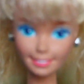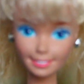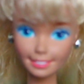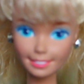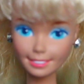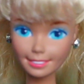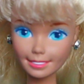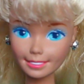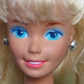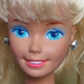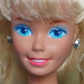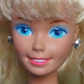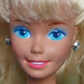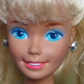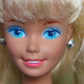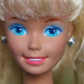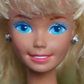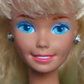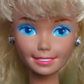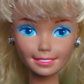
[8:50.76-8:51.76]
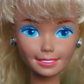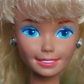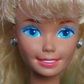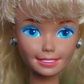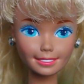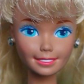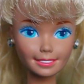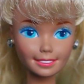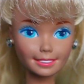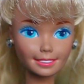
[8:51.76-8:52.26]
girl. I cannot
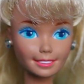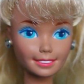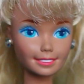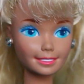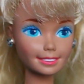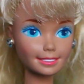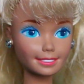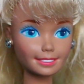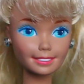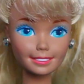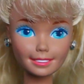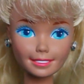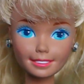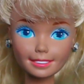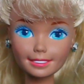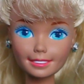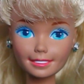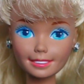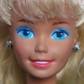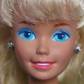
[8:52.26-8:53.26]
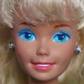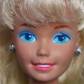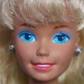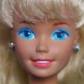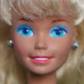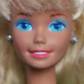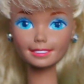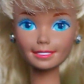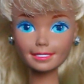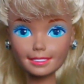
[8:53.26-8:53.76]
get enough of her, you guys. I
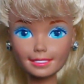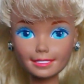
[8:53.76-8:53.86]
love her